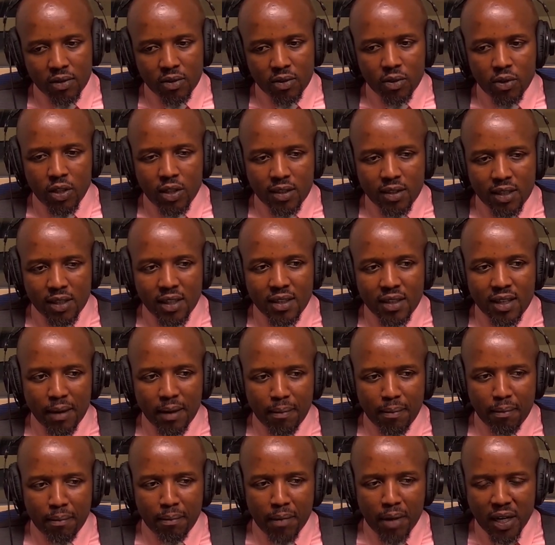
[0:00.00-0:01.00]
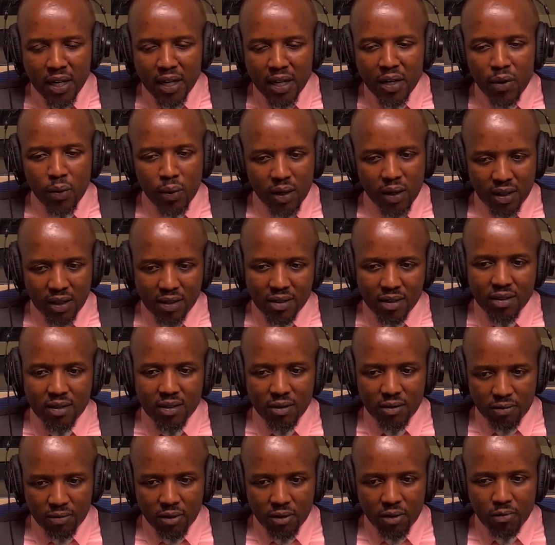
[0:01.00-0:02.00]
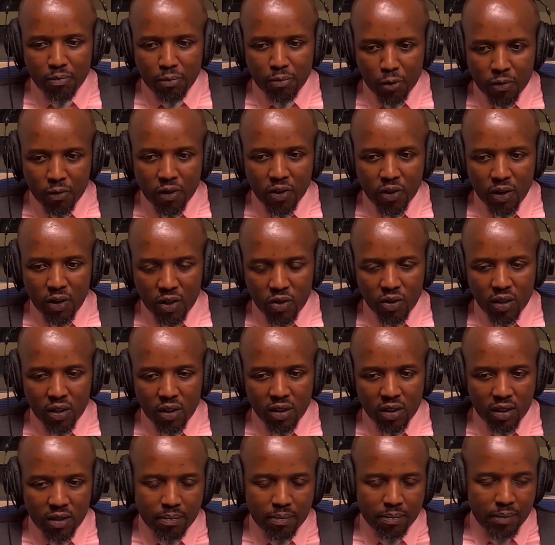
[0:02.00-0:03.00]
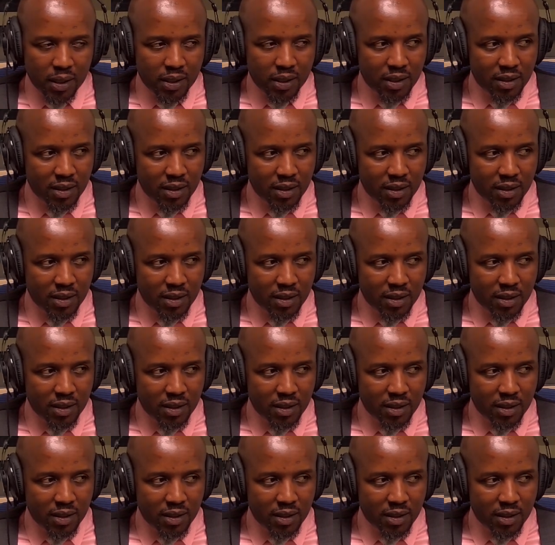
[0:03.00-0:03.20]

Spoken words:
So these days, there are many ways of proving you actually did purchase